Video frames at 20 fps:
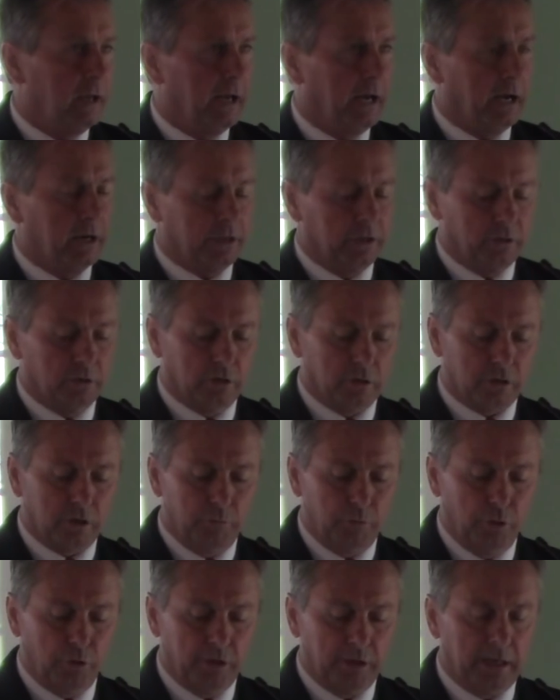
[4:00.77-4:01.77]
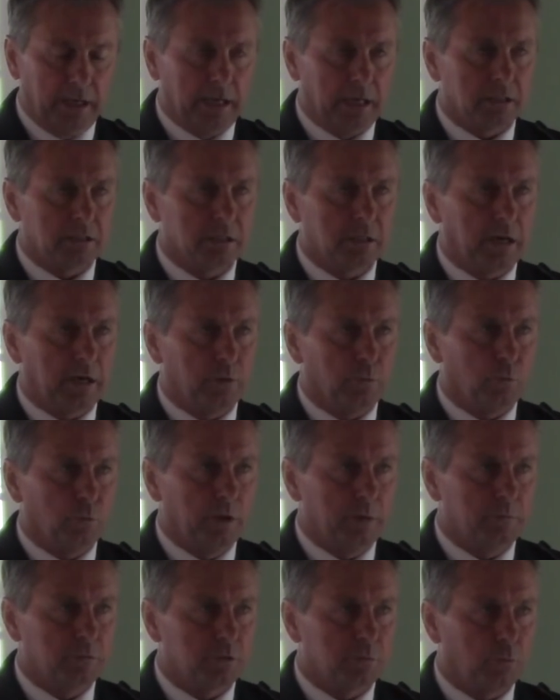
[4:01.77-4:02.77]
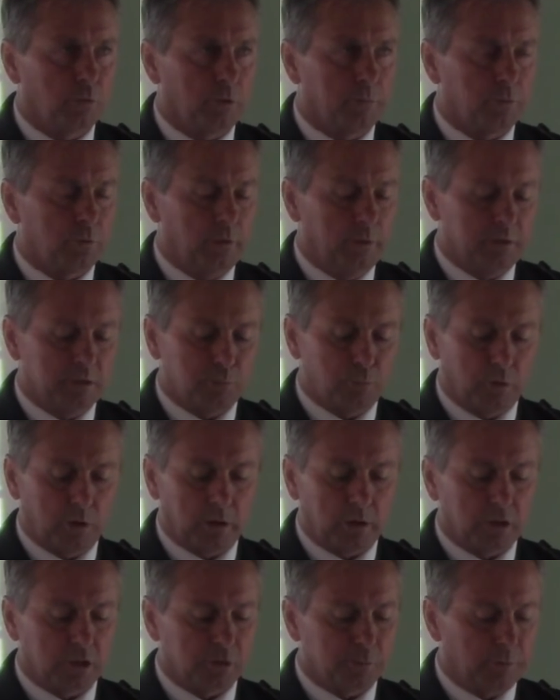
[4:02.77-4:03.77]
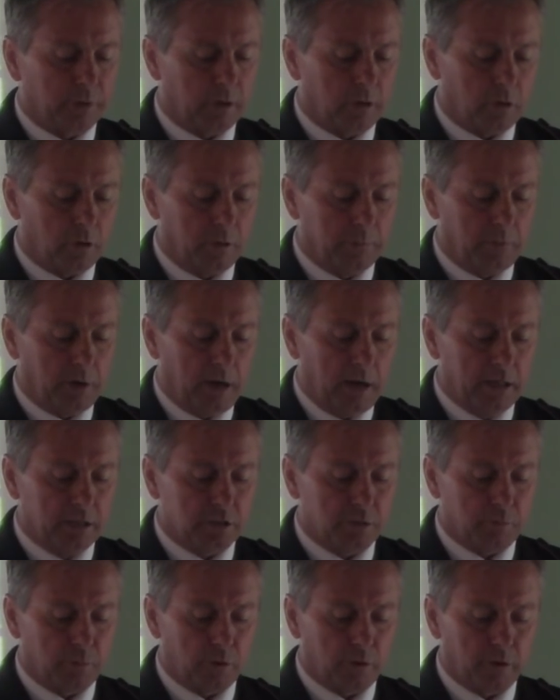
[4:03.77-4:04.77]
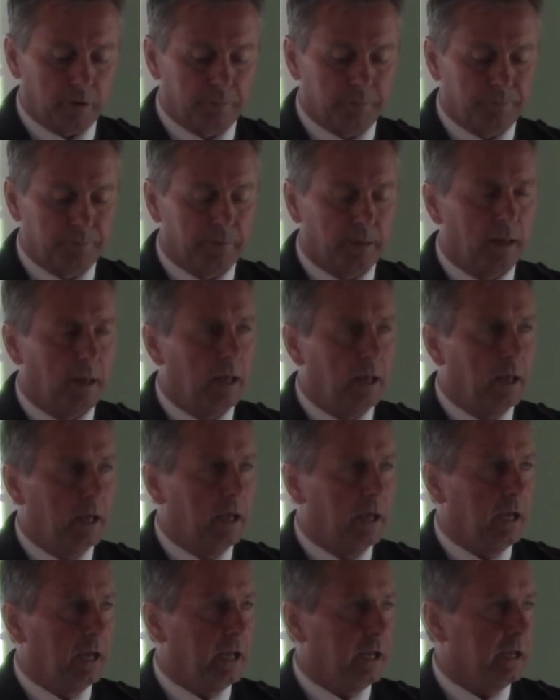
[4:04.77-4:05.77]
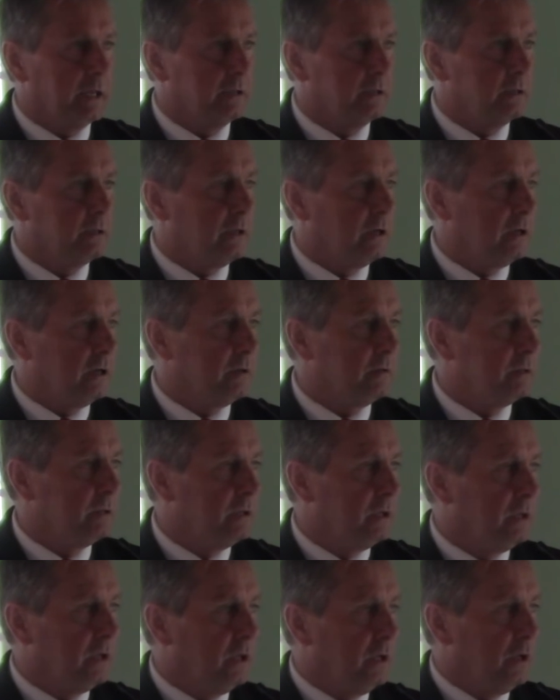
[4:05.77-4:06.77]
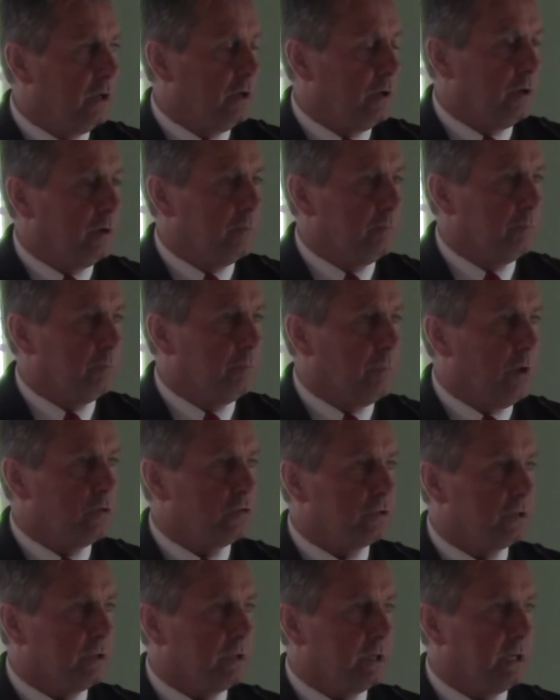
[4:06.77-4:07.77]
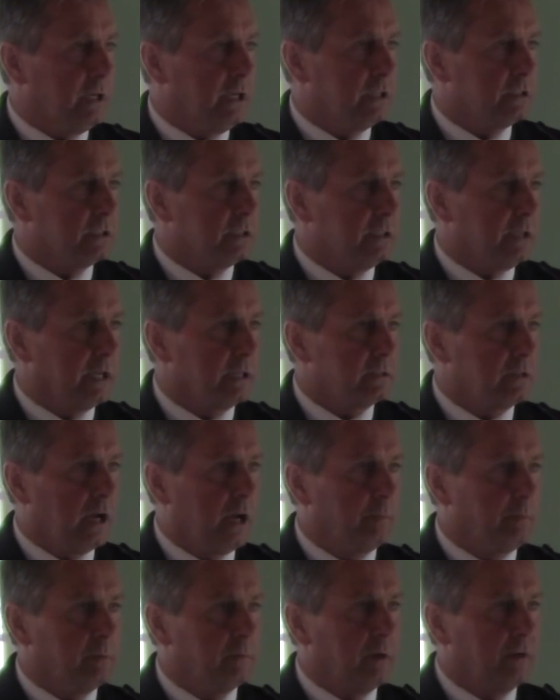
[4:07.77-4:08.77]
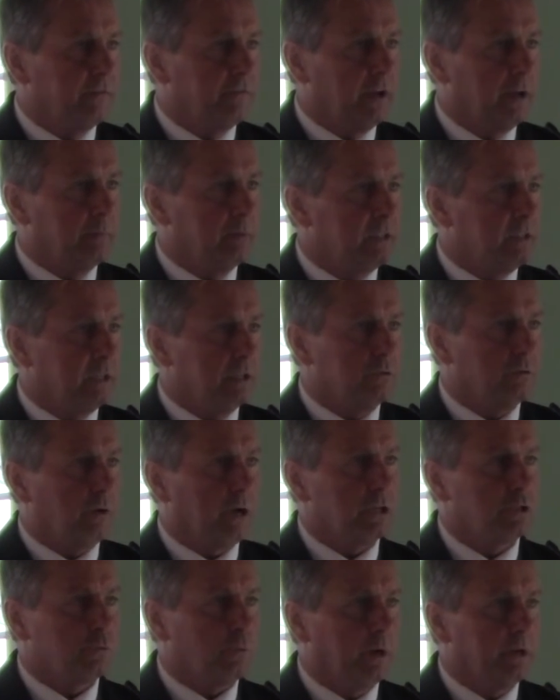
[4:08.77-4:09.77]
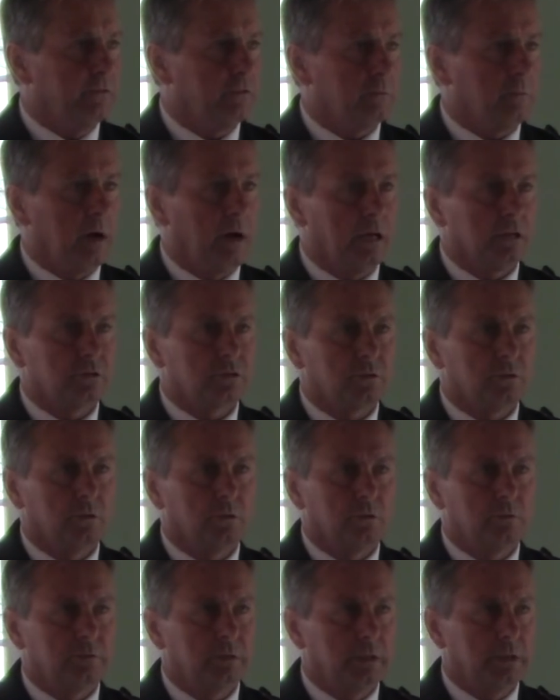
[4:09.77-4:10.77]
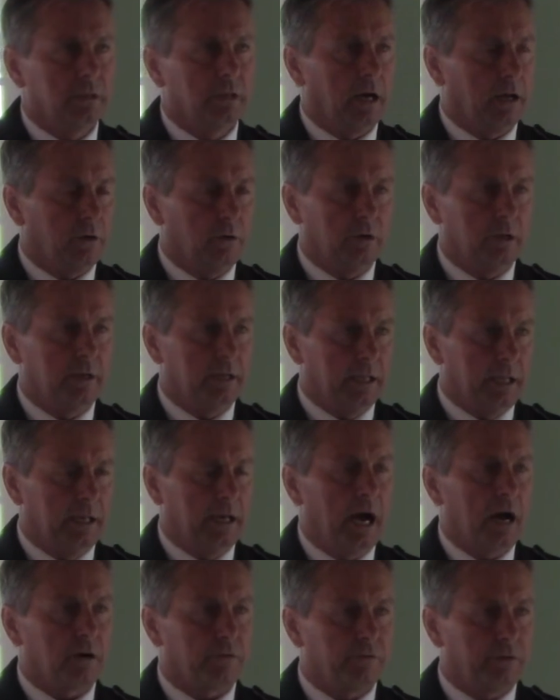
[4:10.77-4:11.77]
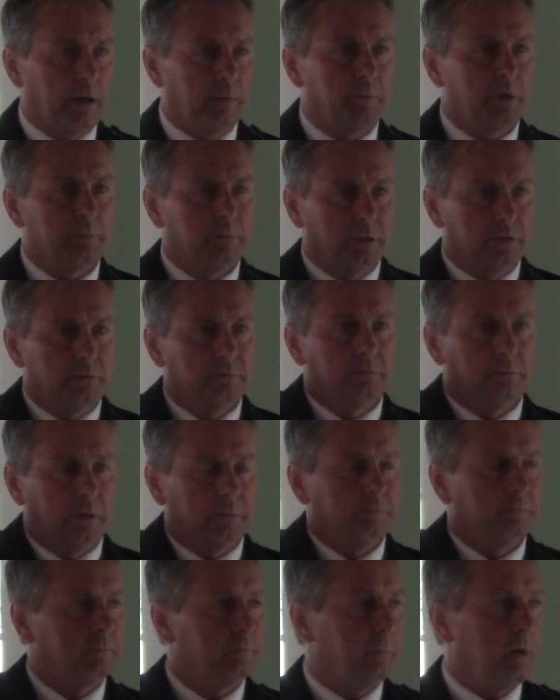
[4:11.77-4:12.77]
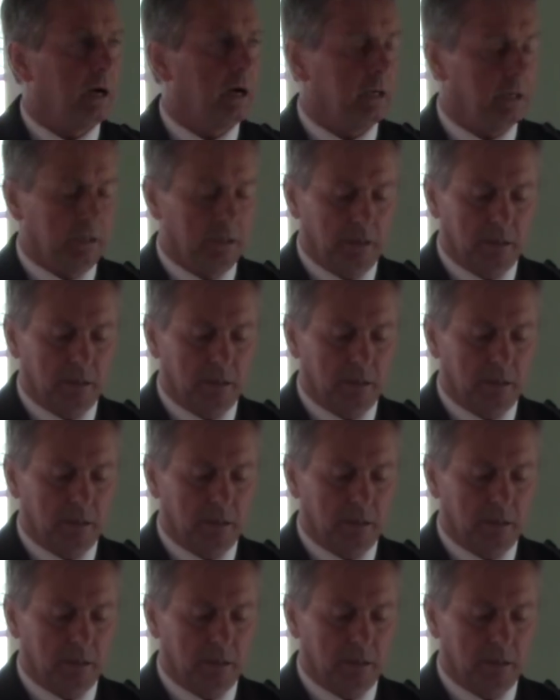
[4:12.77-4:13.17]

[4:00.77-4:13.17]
out in a community outside of Williamsport, between Williamsport and Clear Spring, called Pinesburg. And most of the kids at that time in my family didn't graduate from high school, and not only in our family, but my